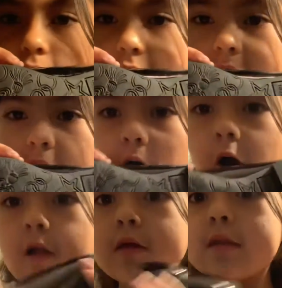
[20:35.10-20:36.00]
These are
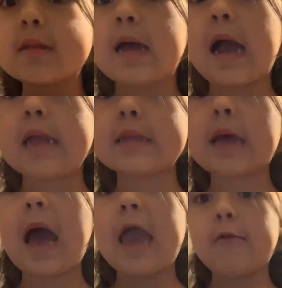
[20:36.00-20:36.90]
all the designs
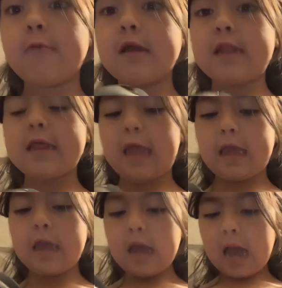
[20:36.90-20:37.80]
I really
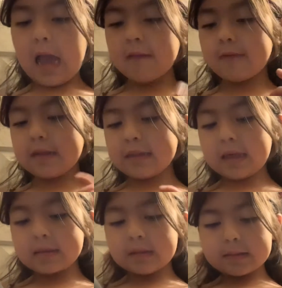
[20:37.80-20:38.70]
like. I
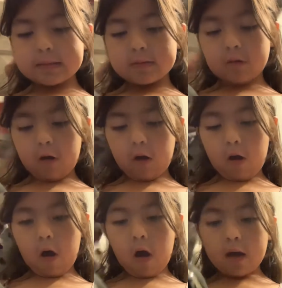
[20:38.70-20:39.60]
really like the
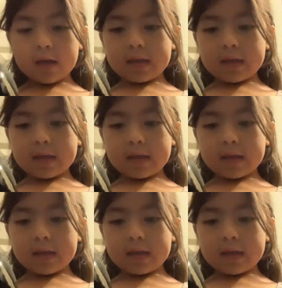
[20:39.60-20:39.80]
star.